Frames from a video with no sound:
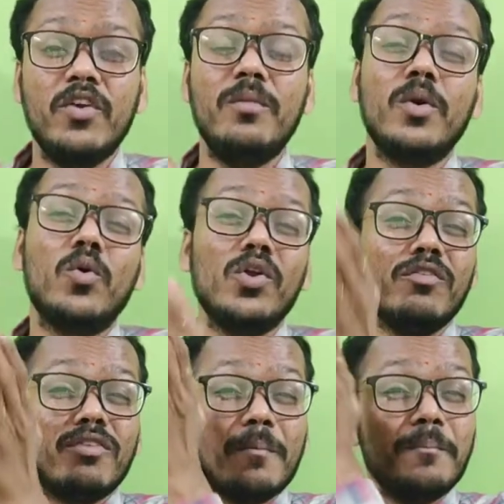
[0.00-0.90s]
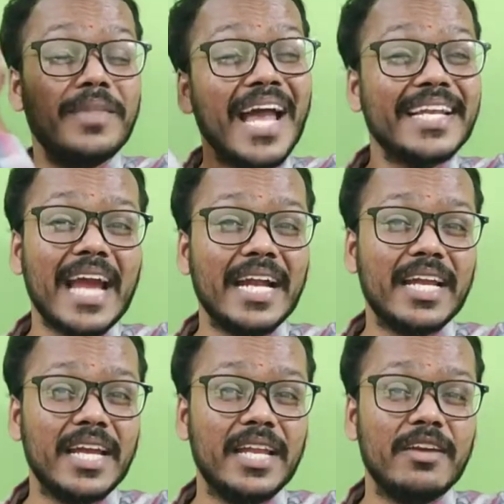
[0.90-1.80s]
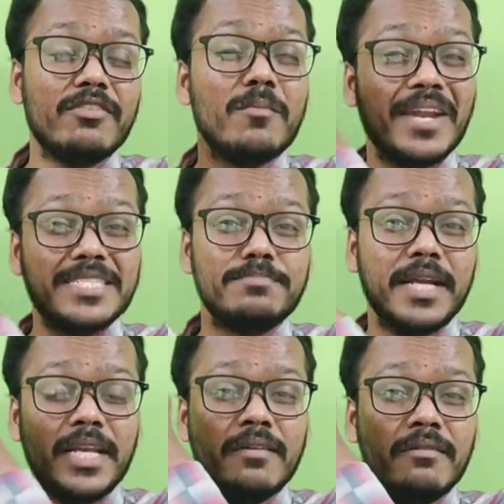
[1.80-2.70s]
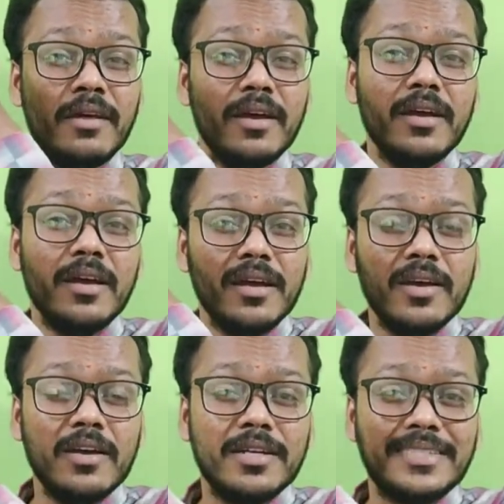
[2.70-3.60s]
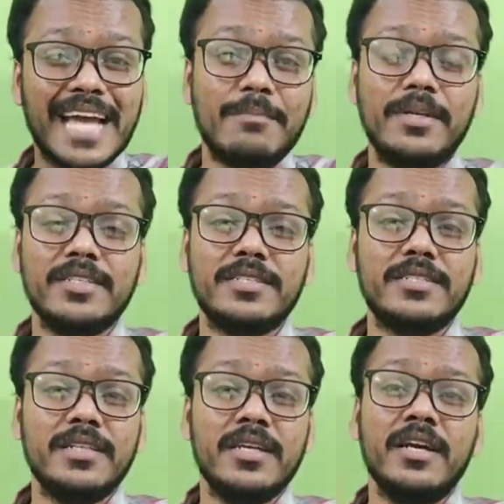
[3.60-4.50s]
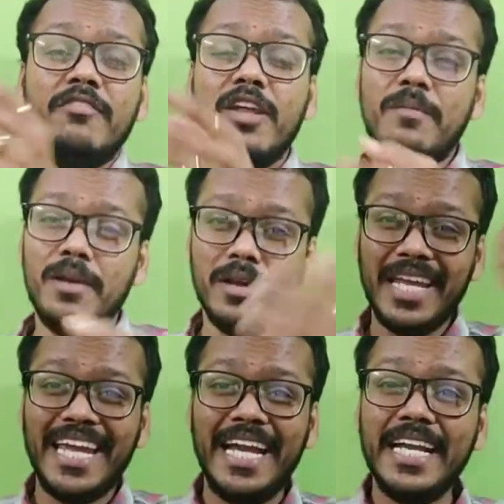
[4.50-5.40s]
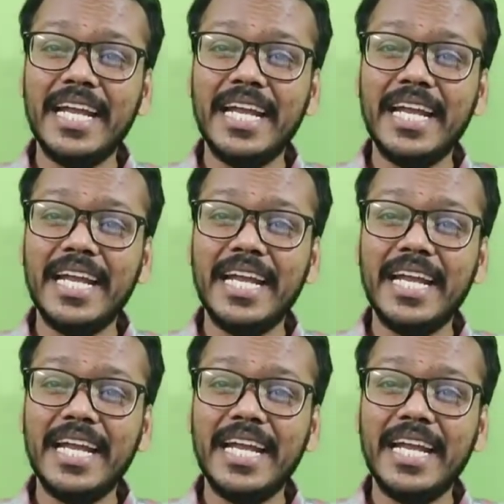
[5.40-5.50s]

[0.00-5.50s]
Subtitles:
We'll be coding from that category, from respective chapters. We'll be learning in